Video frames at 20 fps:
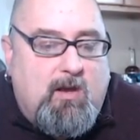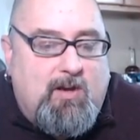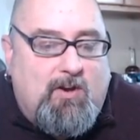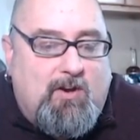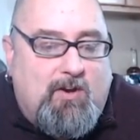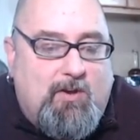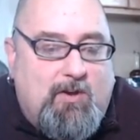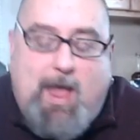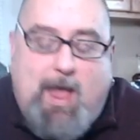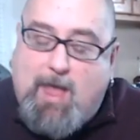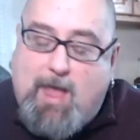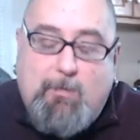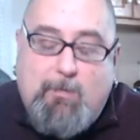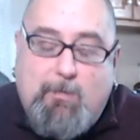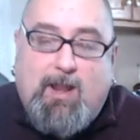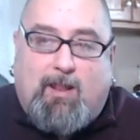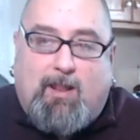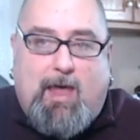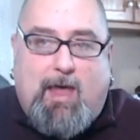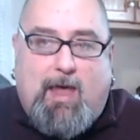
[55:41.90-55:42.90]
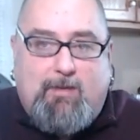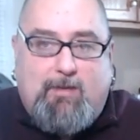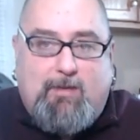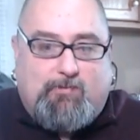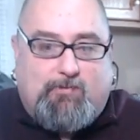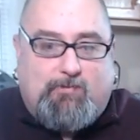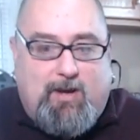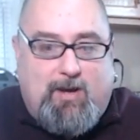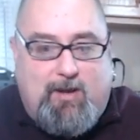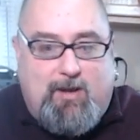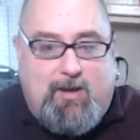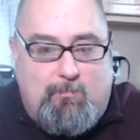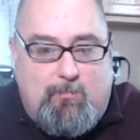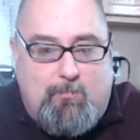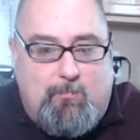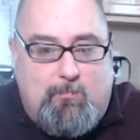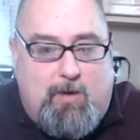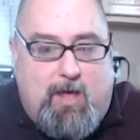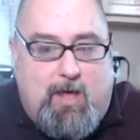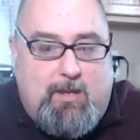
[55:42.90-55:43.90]
I am on a live
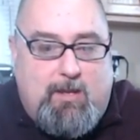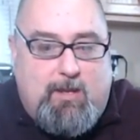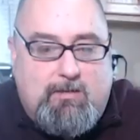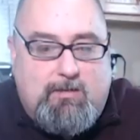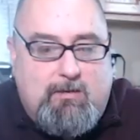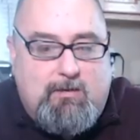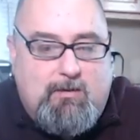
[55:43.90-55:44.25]
stream, but